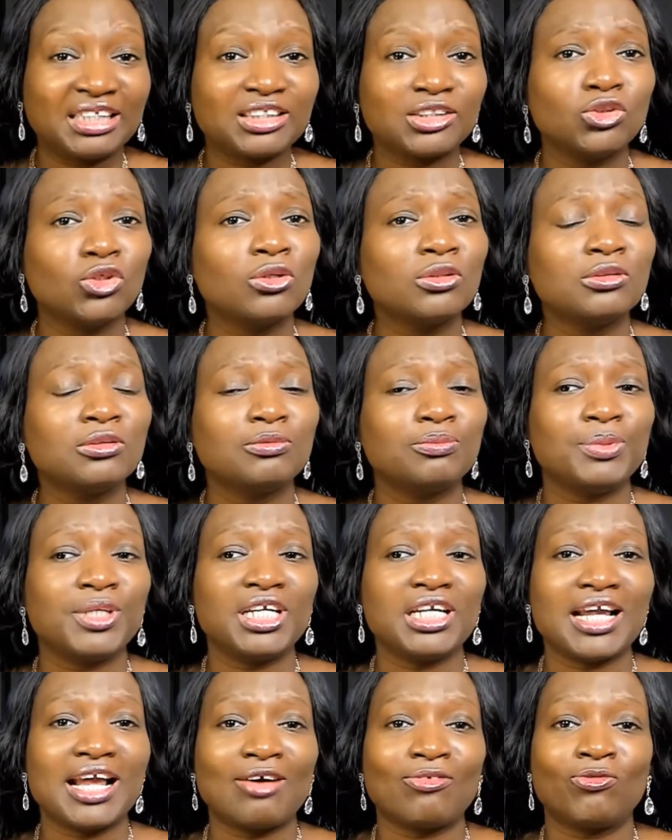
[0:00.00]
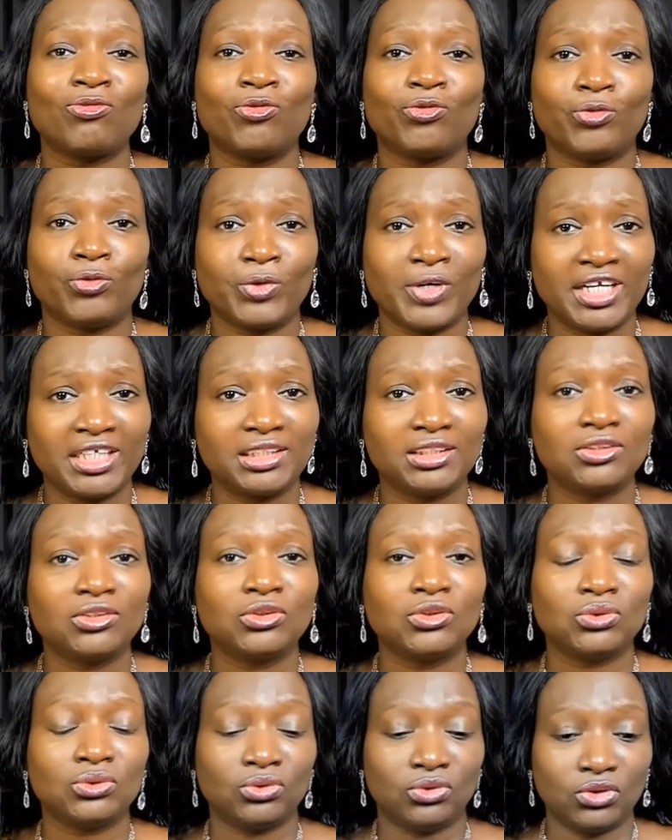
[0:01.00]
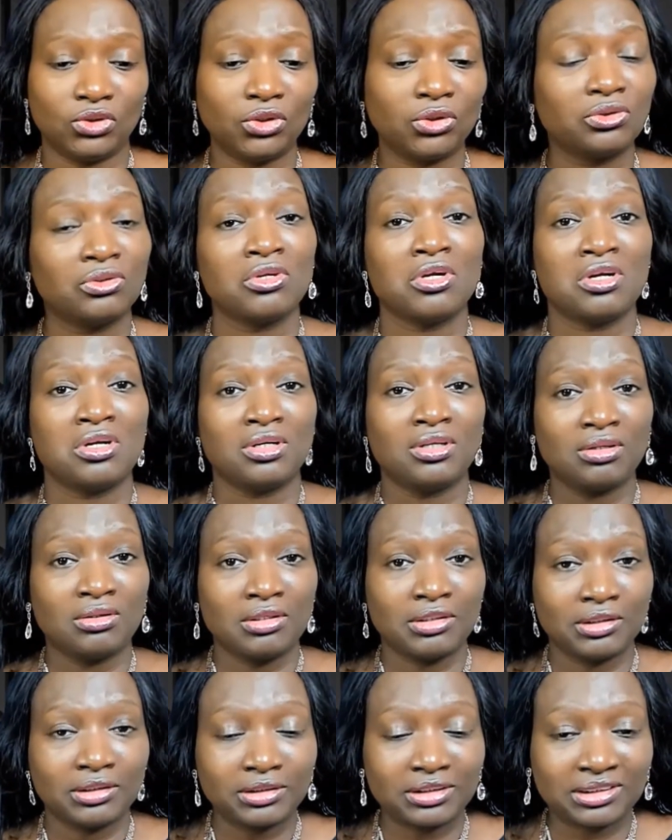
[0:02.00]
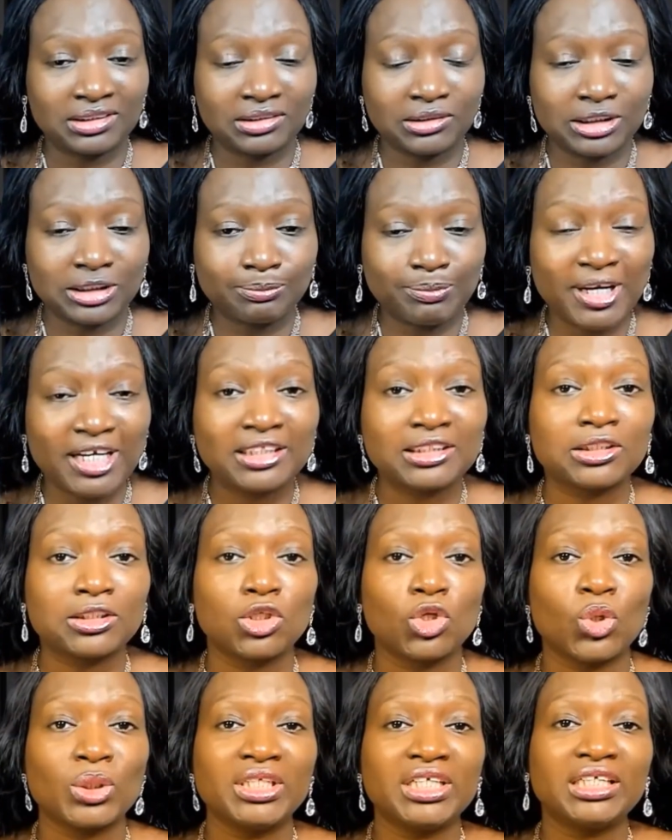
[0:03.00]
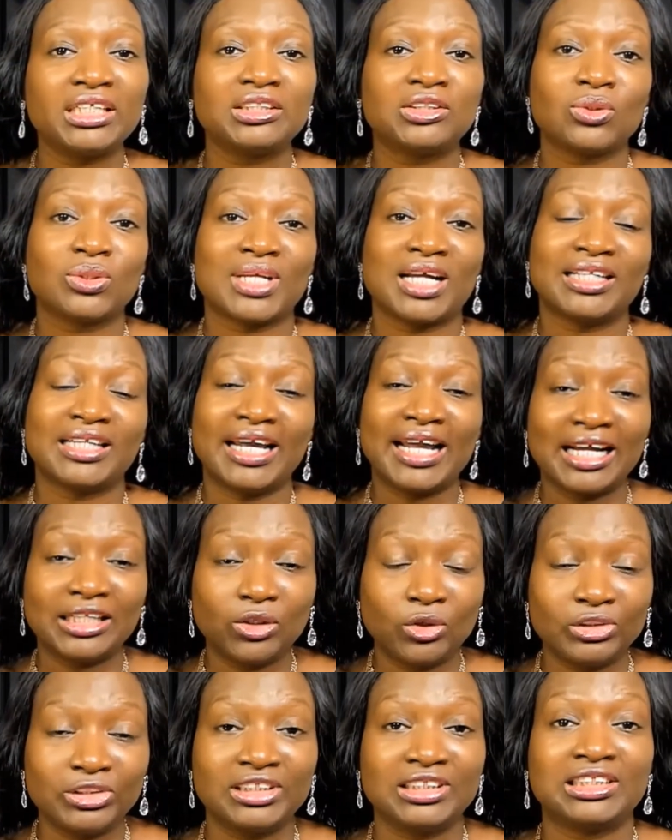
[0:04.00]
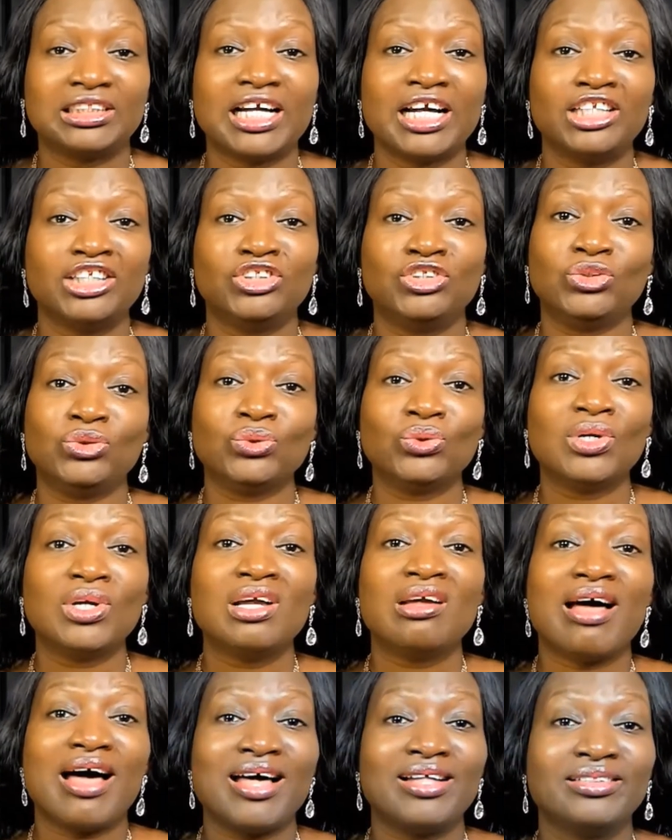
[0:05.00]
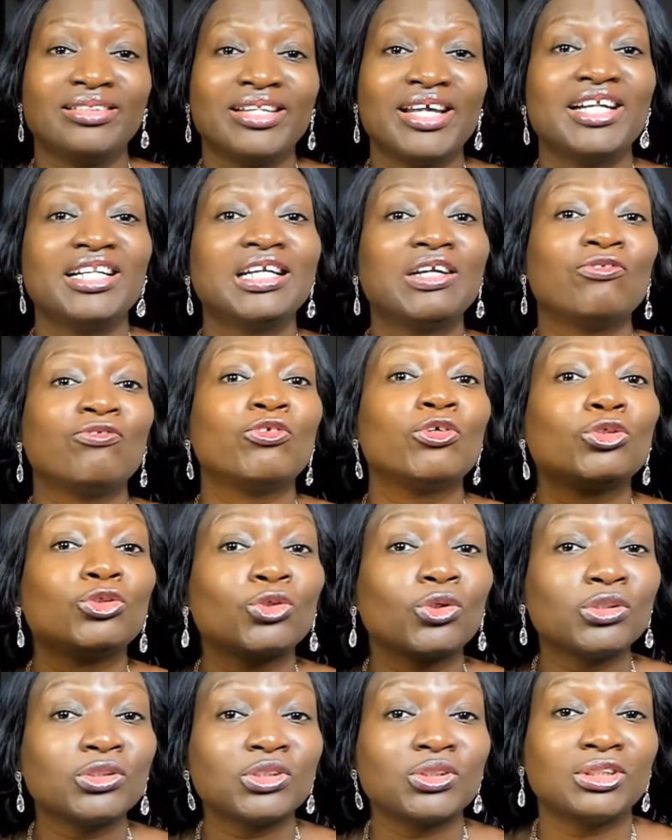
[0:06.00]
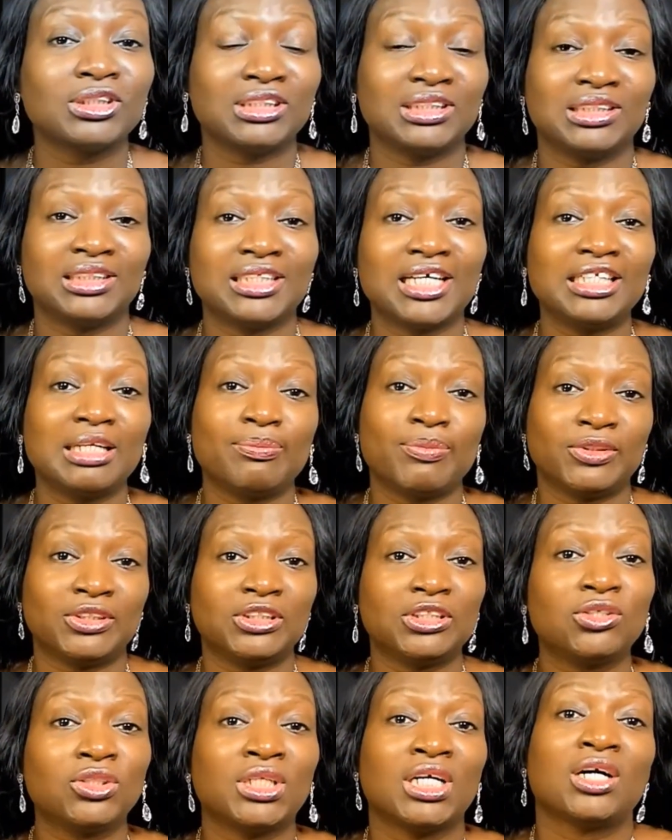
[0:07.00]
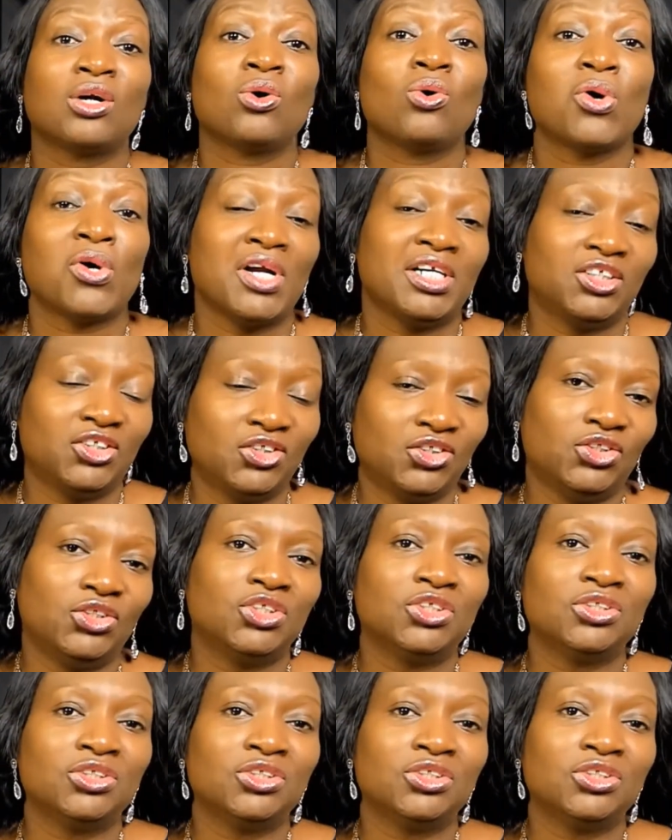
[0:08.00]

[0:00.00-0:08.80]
Don't be afraid to, speak slowly so that they can understand you. And then if you don't understand a particular question,